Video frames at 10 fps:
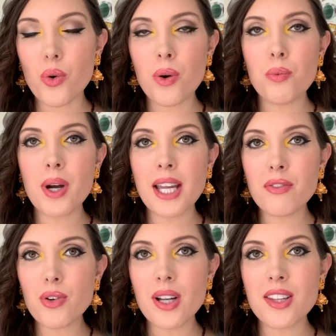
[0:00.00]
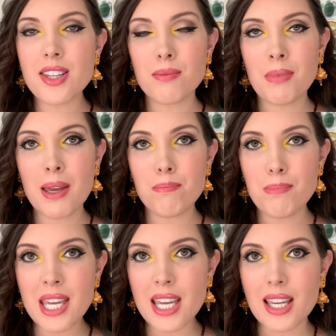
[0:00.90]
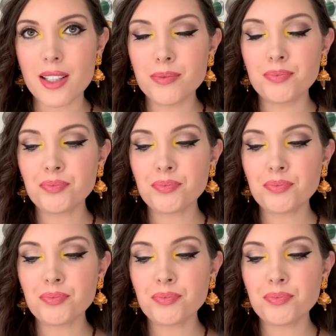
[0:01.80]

or whatever else it might be,